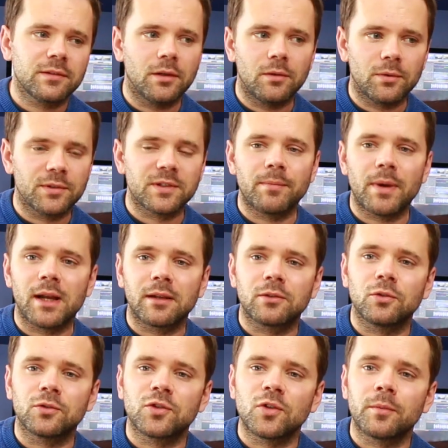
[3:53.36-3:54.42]
So what's the
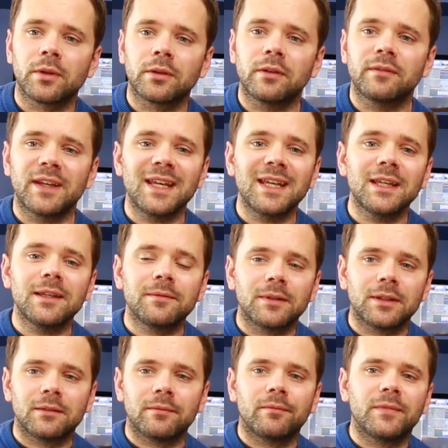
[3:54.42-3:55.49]
backdoor dominant of E?
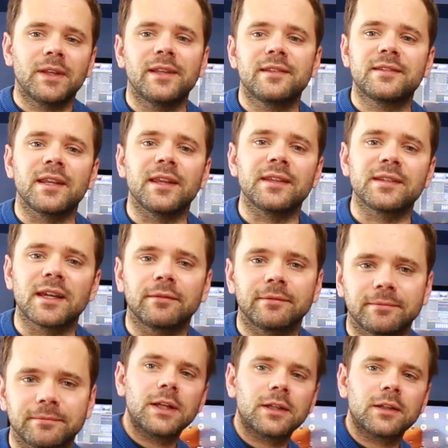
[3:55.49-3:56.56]
it's
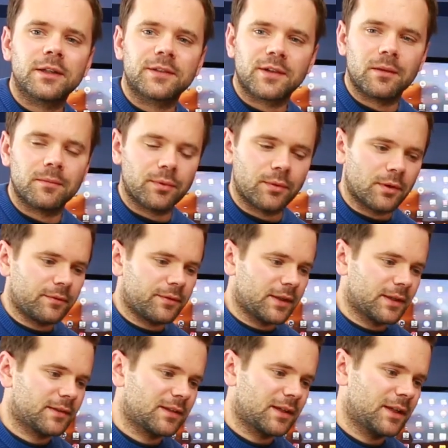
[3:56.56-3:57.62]
D7. Really good example of
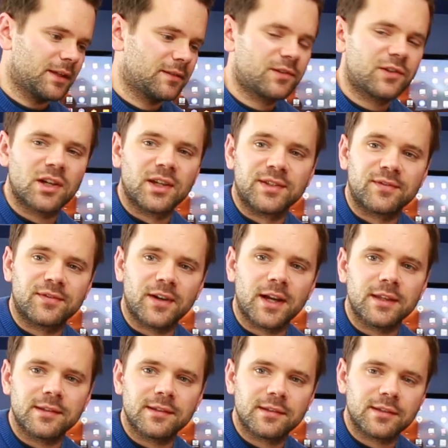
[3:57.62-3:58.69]
this is Just
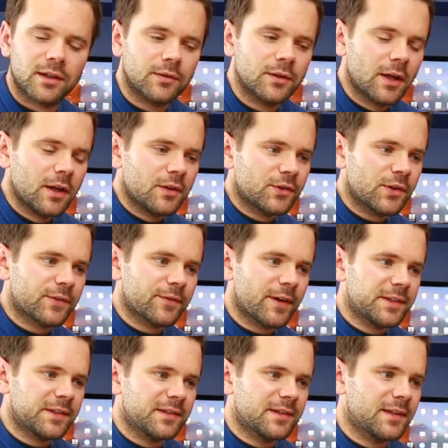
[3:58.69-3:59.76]
Friends. So Just
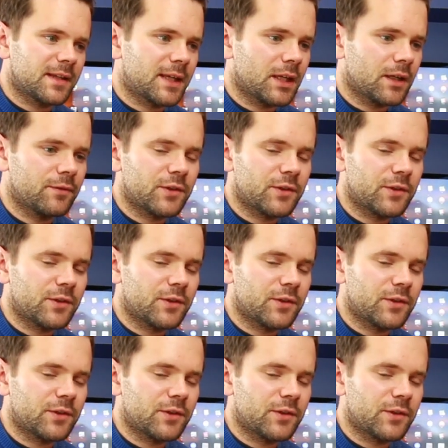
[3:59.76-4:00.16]
Friends is in the key